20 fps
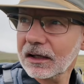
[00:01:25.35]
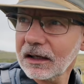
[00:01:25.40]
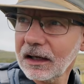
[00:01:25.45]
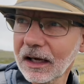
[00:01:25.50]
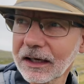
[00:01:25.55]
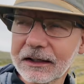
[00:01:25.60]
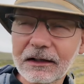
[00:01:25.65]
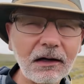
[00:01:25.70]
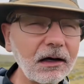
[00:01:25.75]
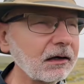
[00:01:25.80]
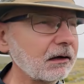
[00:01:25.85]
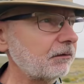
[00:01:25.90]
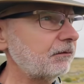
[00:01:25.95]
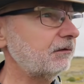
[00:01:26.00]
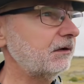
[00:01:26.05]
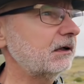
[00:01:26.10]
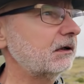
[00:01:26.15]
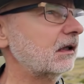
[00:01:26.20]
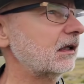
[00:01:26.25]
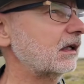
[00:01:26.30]
I kind of
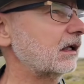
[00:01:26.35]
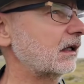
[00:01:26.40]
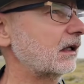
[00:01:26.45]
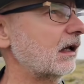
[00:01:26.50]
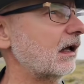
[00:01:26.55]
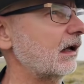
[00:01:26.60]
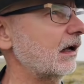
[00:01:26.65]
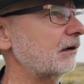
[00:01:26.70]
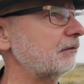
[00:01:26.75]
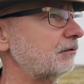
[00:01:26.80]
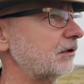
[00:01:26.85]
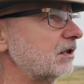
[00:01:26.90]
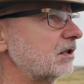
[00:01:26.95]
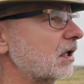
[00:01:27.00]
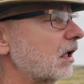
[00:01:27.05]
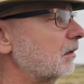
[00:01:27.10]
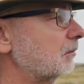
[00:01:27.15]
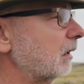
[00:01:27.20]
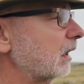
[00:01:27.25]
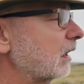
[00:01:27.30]
feel that every
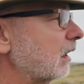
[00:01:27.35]
time I